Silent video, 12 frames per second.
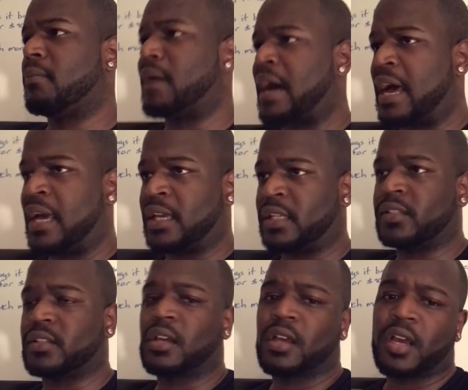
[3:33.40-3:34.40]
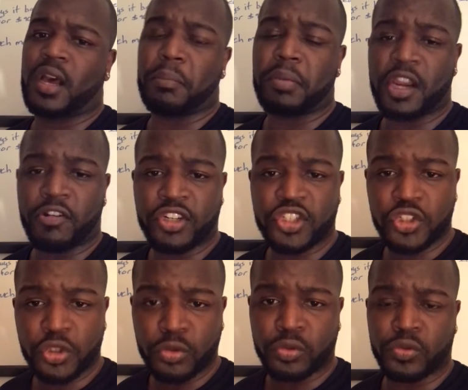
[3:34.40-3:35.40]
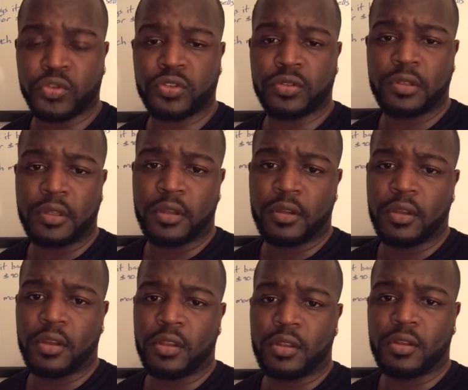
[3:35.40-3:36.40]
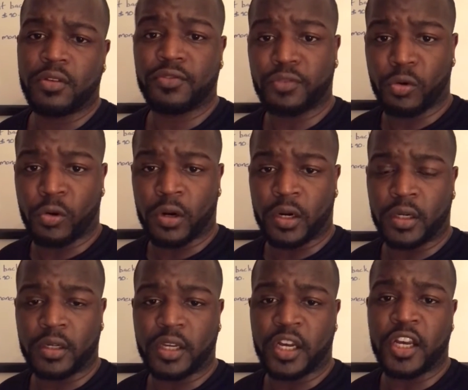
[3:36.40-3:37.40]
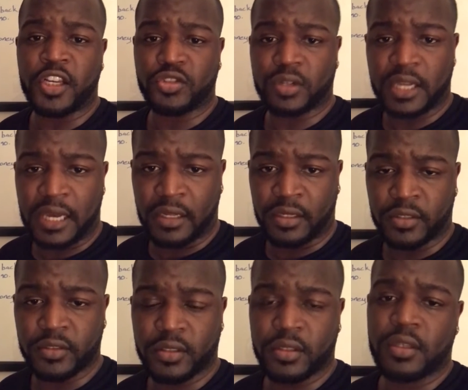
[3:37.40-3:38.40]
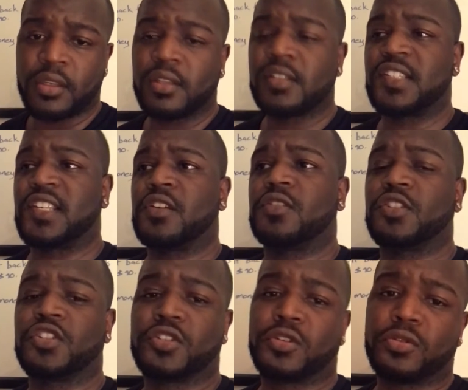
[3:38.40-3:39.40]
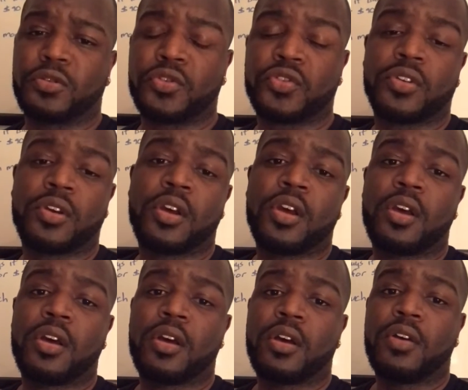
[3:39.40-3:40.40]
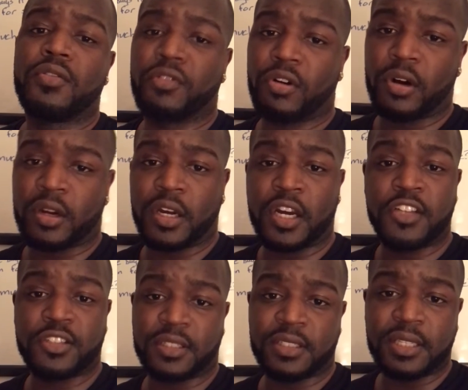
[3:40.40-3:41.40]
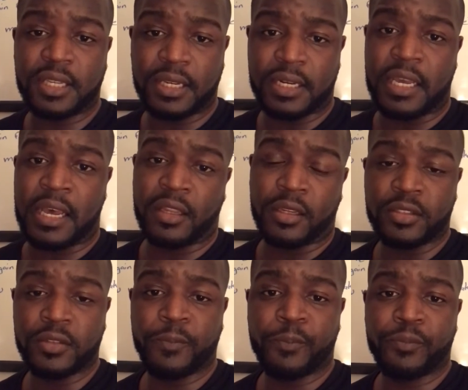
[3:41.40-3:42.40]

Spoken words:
buys a pair of shoes for $100, sells the shoes for $110,